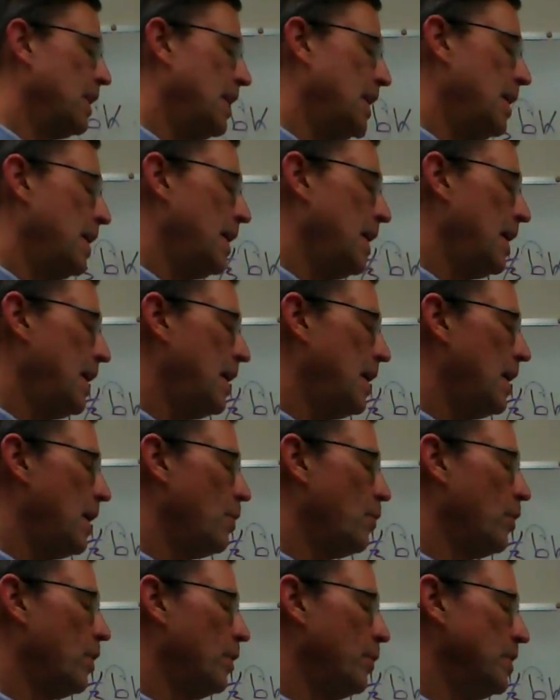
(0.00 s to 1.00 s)
And what
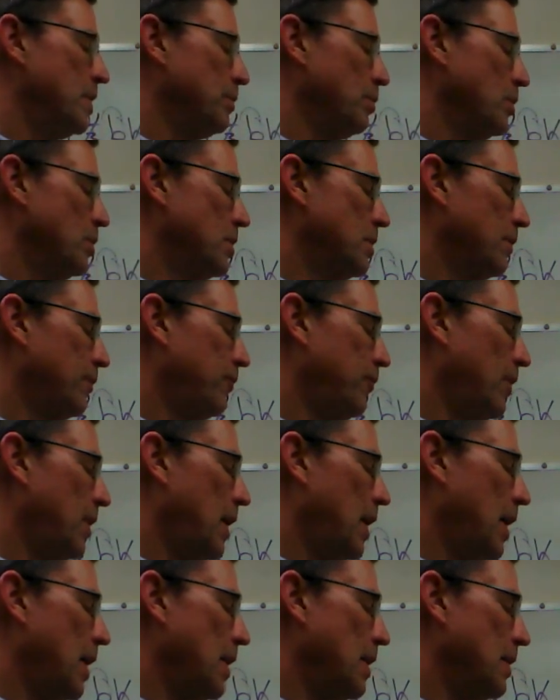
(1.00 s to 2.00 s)
are we supposed to
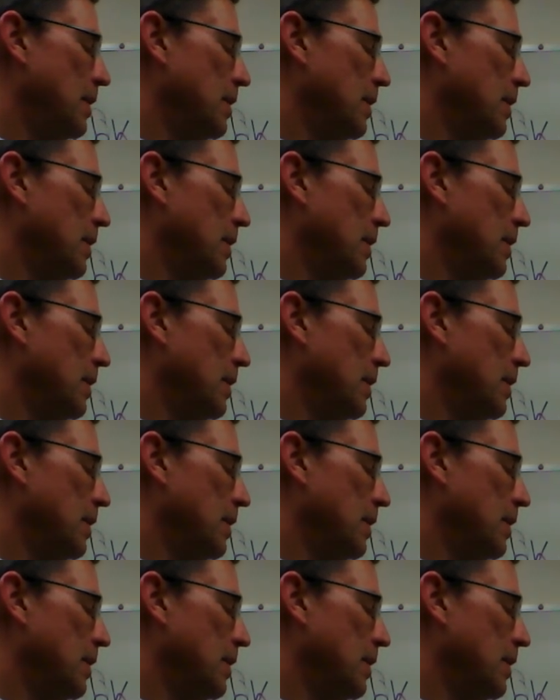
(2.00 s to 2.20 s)
find?